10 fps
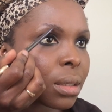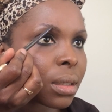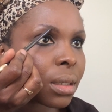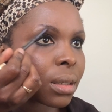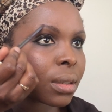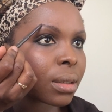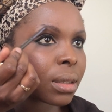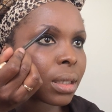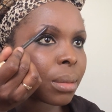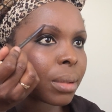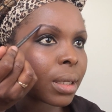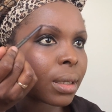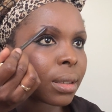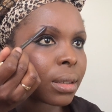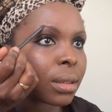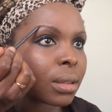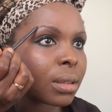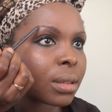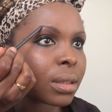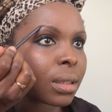So the good thing about
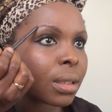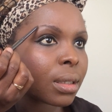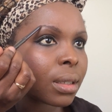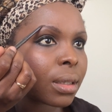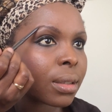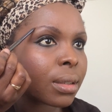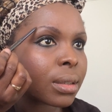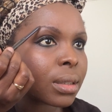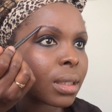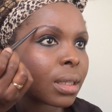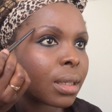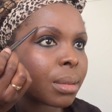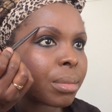using a concealer